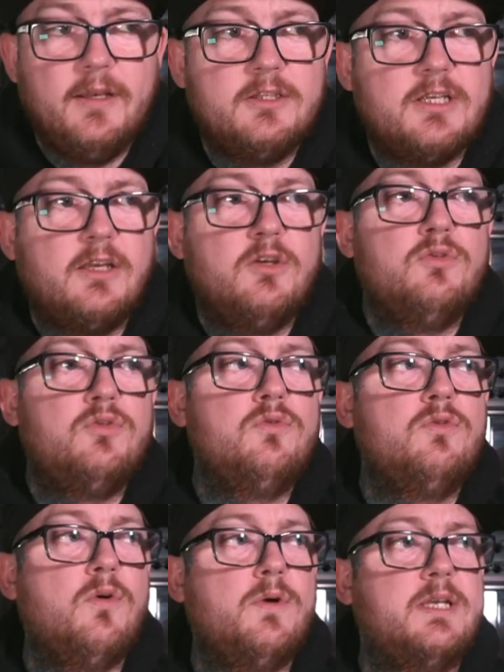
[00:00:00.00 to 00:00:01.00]
Because like you
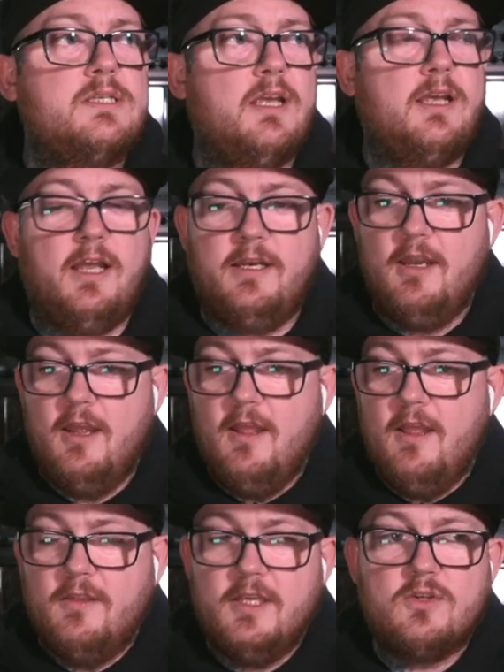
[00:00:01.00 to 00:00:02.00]
do notice, like, and
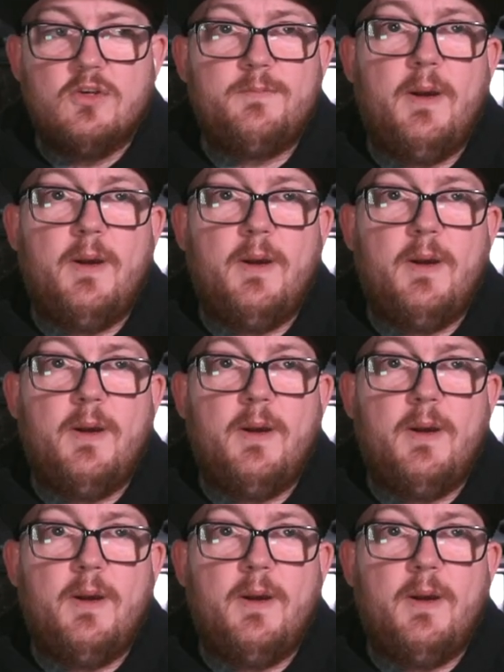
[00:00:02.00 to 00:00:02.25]
this goes